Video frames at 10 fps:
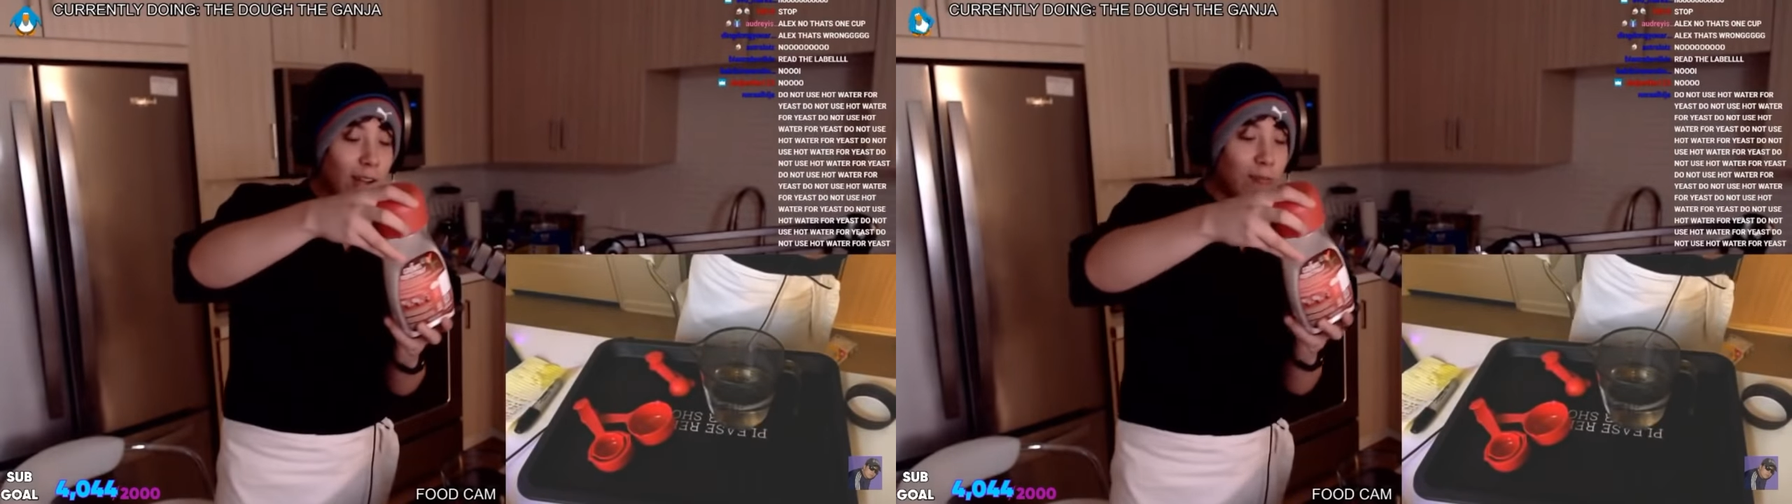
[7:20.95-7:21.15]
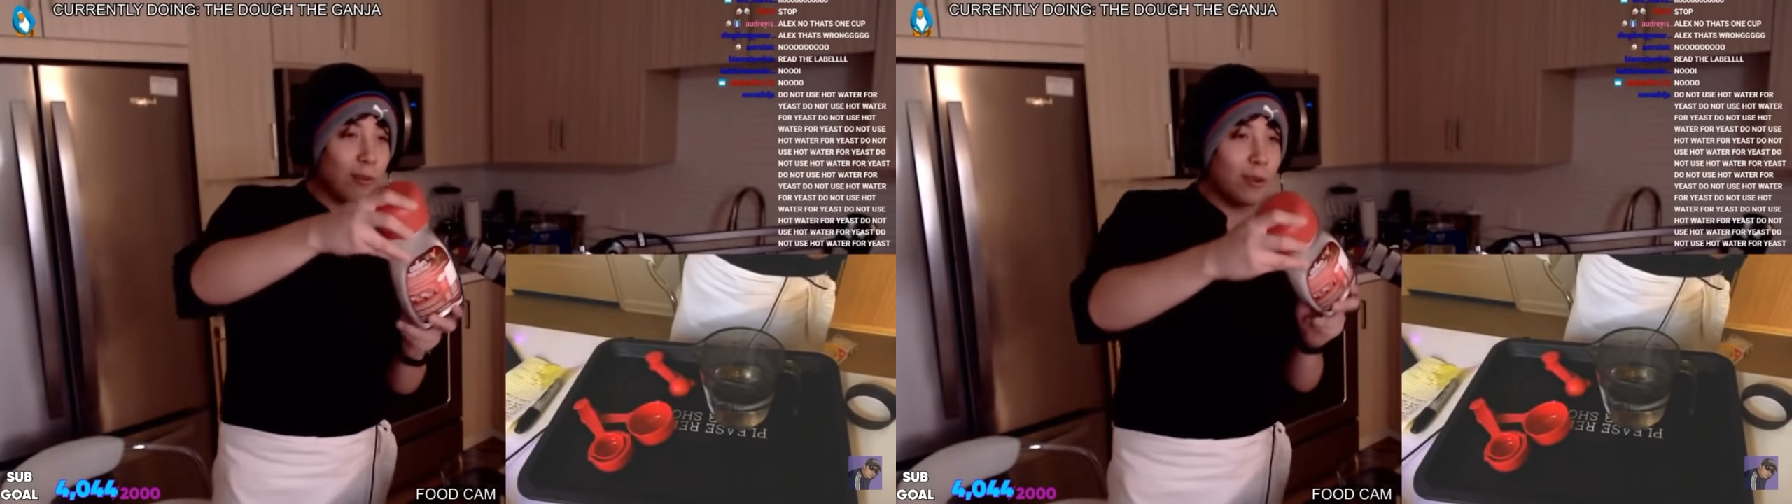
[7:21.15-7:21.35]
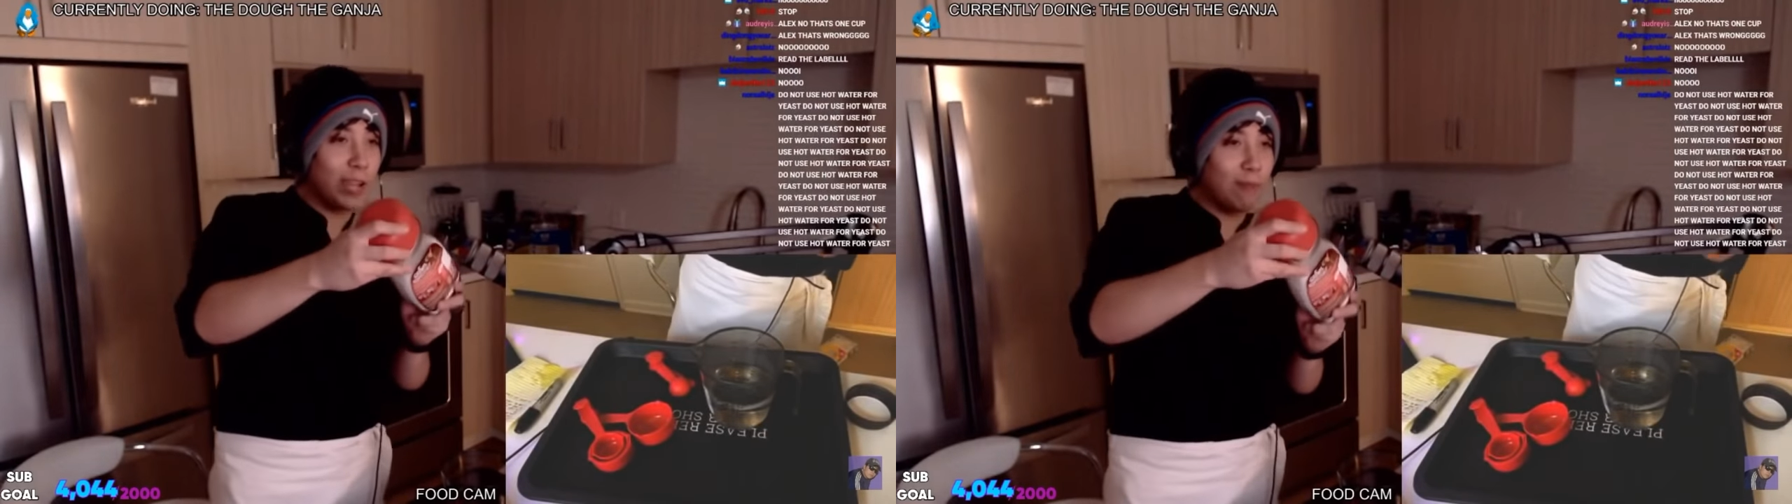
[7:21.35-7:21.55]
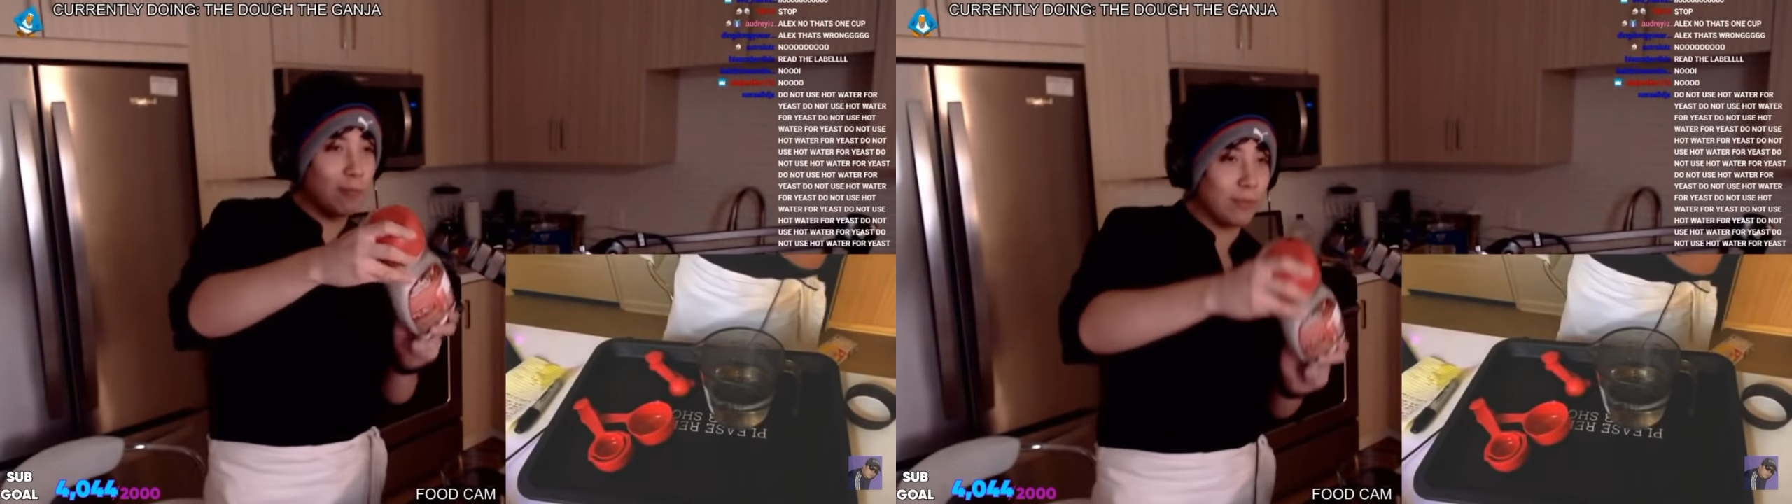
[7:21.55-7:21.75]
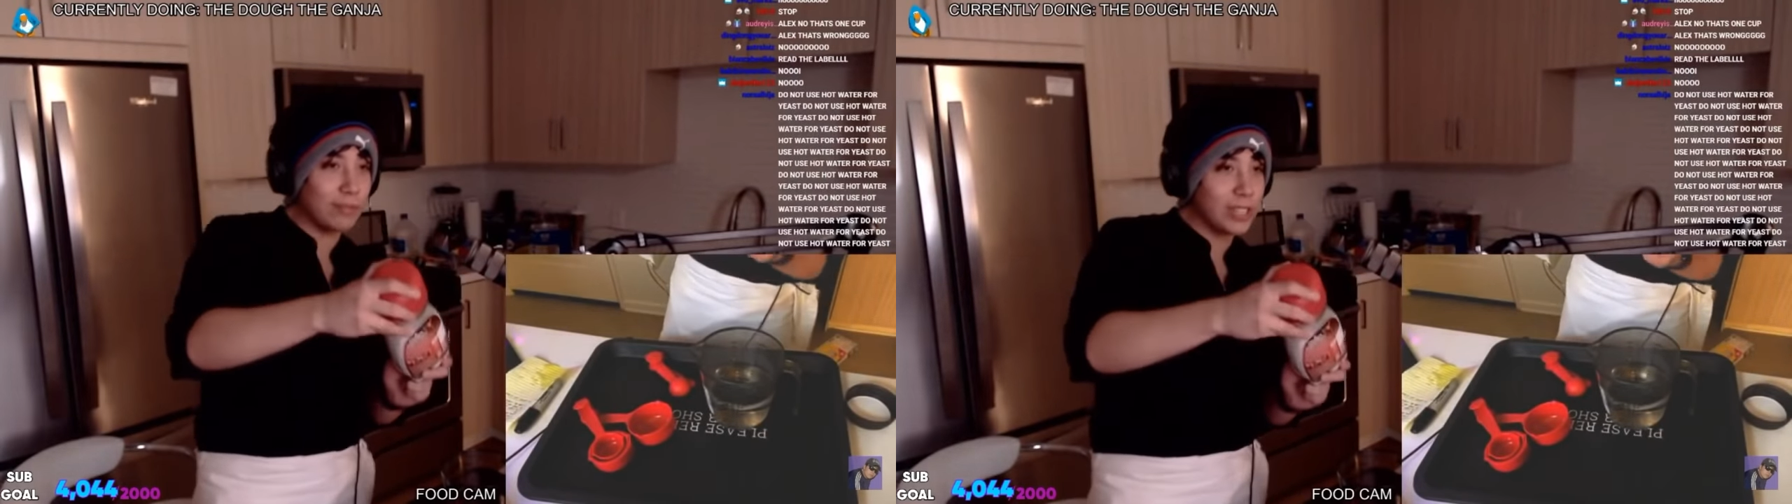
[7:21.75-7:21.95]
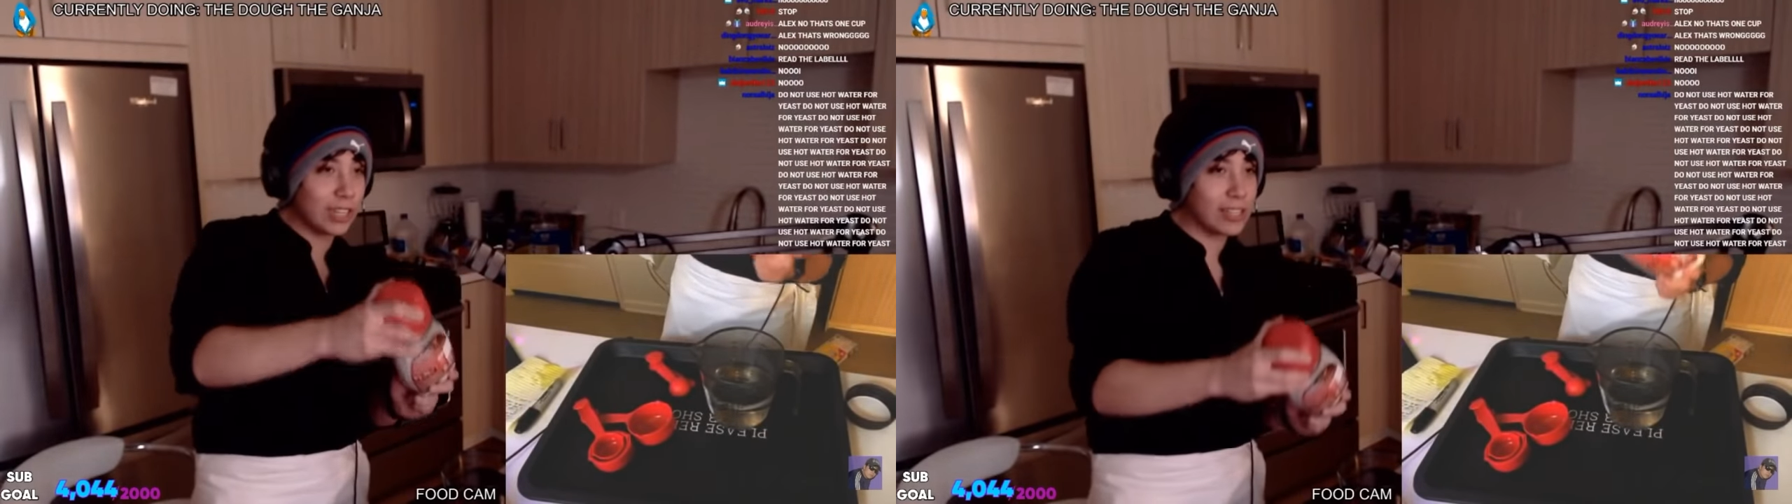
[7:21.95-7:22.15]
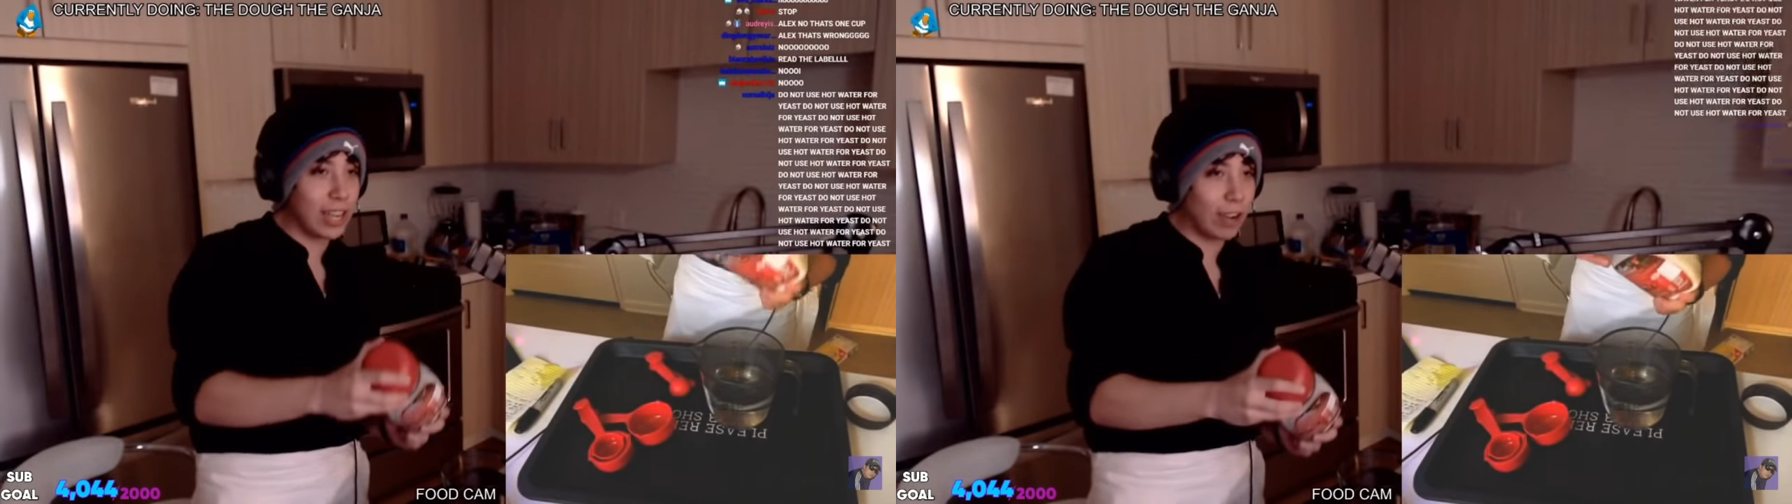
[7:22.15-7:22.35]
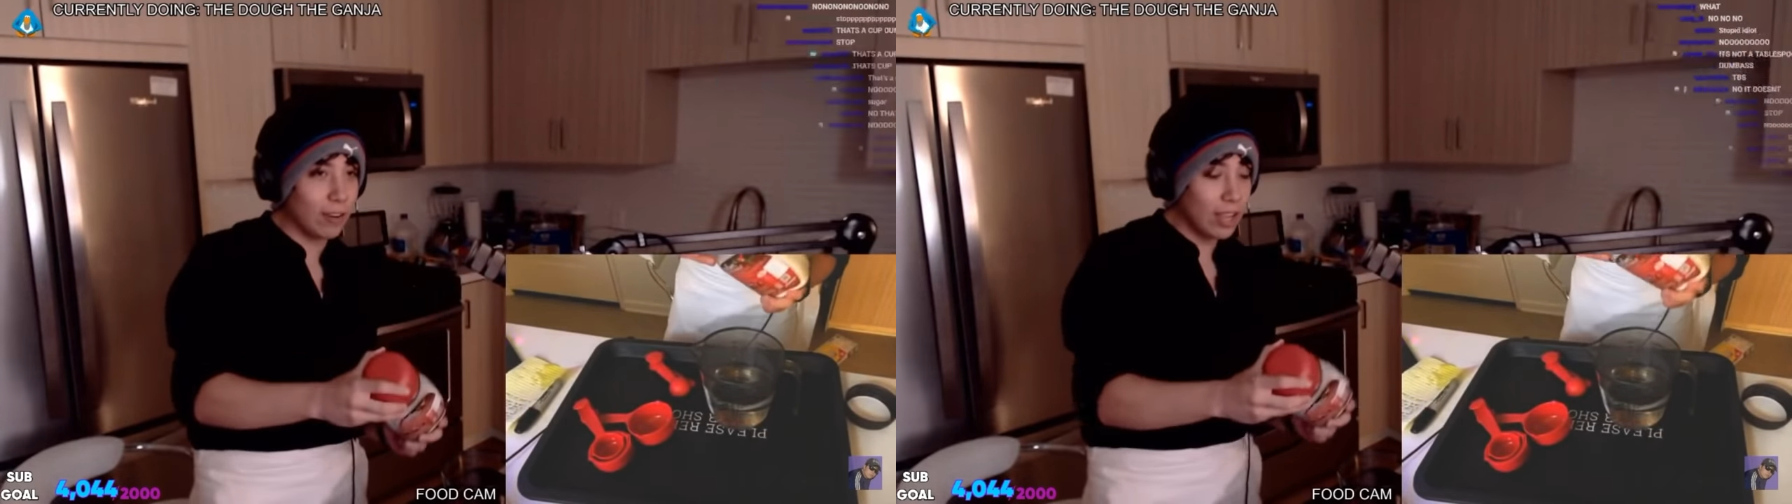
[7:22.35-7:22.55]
a pro gamer move. Check this out.